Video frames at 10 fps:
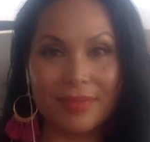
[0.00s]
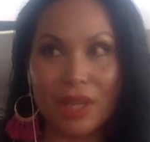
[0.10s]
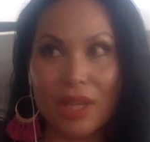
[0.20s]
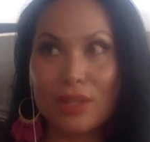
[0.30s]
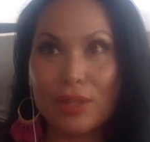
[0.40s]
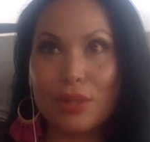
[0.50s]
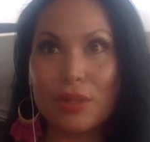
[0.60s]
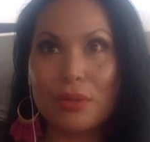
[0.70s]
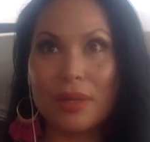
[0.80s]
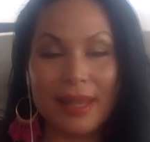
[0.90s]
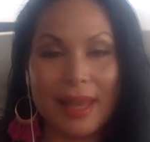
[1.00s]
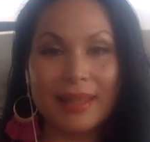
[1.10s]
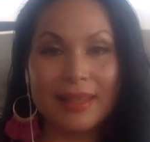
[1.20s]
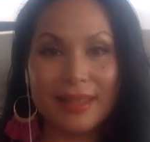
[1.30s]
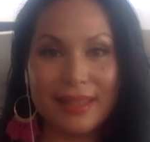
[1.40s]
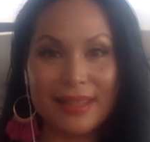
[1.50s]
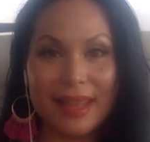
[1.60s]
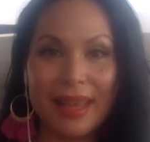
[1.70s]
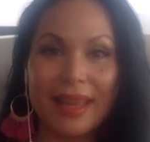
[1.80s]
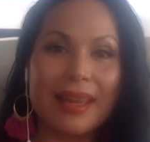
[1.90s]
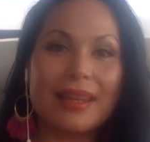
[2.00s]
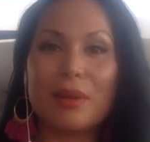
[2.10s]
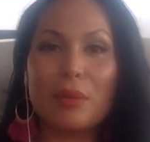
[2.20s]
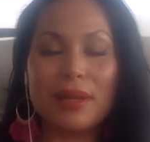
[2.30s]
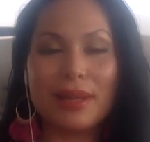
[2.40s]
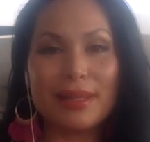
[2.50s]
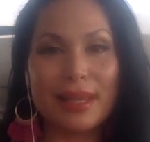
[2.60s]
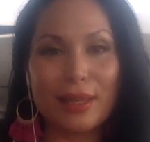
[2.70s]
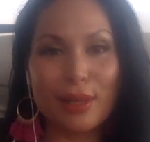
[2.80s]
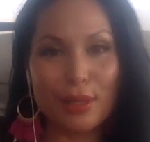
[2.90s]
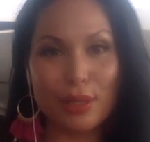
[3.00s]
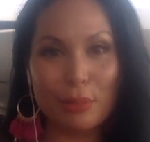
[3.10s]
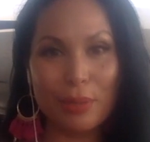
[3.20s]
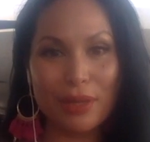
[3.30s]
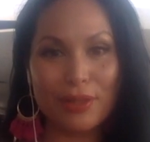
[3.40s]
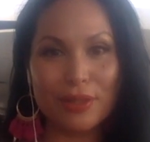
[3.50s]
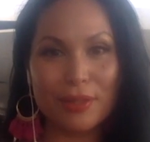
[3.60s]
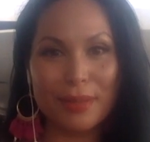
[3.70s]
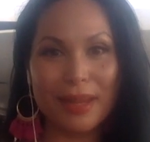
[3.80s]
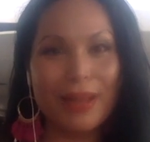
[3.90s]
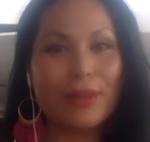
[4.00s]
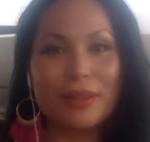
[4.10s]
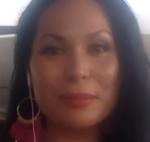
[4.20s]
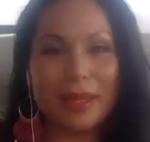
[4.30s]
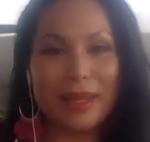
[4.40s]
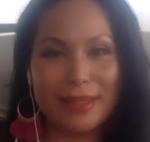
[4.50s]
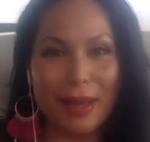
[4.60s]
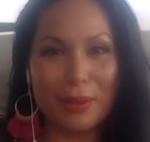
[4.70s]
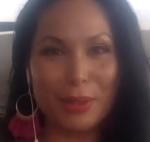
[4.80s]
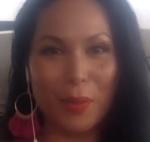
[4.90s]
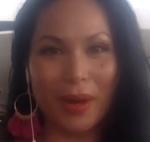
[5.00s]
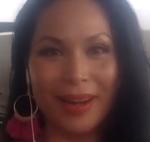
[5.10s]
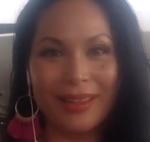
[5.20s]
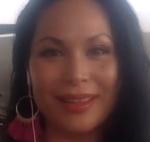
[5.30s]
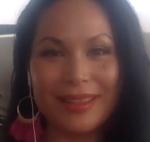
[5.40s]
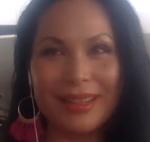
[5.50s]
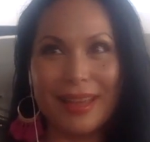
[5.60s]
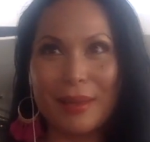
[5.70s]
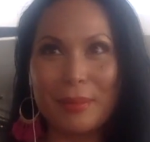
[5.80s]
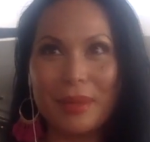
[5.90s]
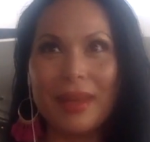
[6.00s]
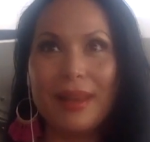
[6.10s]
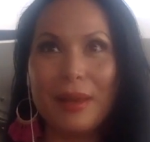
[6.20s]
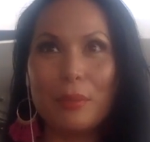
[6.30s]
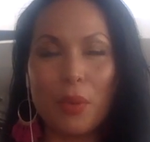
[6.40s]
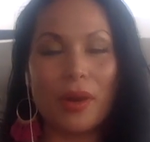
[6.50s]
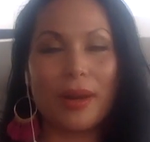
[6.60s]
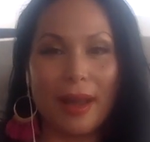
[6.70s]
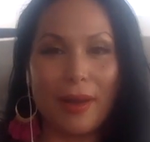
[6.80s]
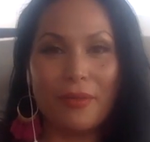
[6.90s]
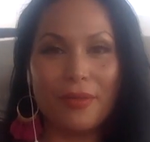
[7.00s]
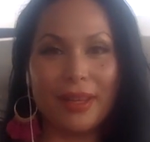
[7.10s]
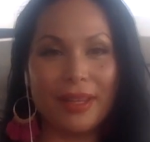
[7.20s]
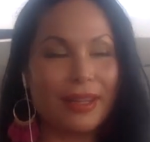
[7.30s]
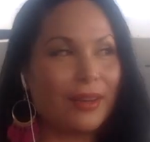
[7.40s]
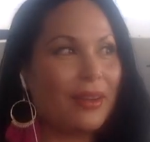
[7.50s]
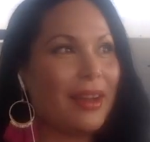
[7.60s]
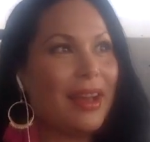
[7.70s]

day 2, at the end of the day, and I wanted to take cute pictures, but I couldn't because I was wearing the same boring outfit, you know?